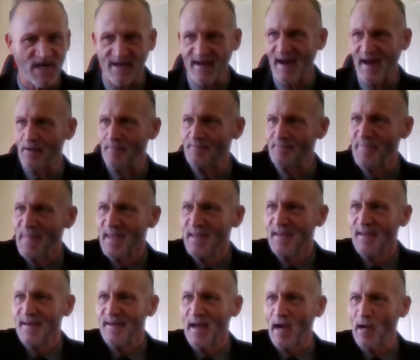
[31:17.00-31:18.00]
check it out.
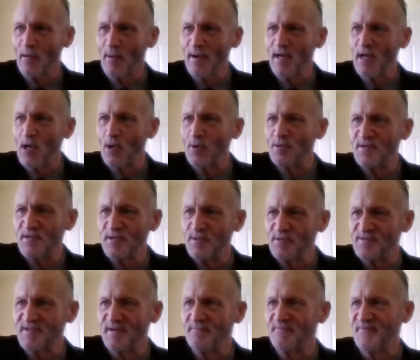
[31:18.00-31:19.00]
Now I want to go to
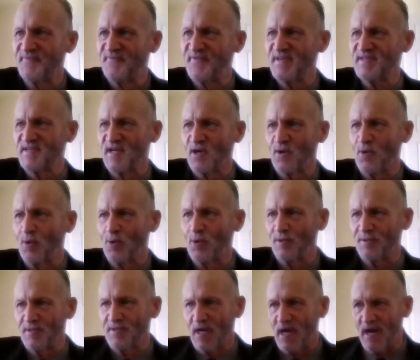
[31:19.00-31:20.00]
some
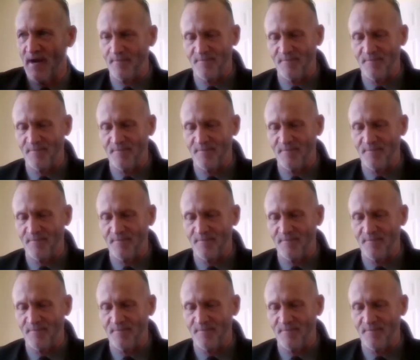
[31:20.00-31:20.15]
physical